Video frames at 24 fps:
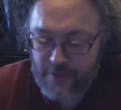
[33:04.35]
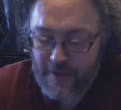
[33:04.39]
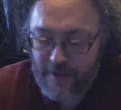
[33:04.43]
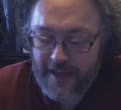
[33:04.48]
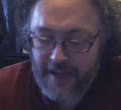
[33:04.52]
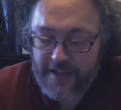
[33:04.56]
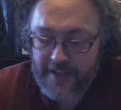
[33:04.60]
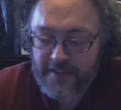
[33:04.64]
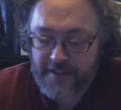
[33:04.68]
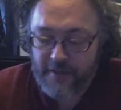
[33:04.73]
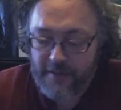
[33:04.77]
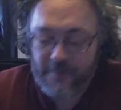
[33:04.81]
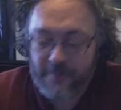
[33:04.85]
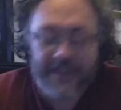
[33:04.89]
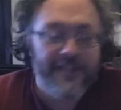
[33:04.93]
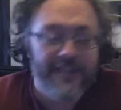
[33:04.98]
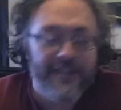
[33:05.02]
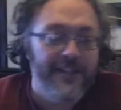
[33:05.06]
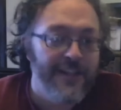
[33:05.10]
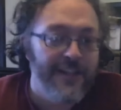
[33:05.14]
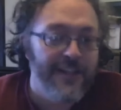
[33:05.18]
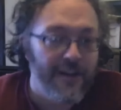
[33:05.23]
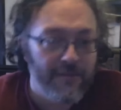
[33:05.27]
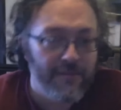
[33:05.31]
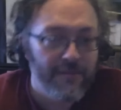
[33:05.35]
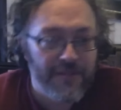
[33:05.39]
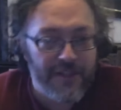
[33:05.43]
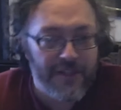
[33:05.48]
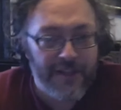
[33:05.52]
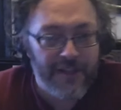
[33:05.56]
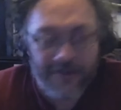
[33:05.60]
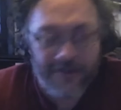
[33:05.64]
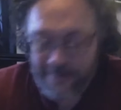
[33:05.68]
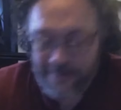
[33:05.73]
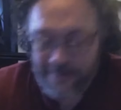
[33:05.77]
why I still need to come to you.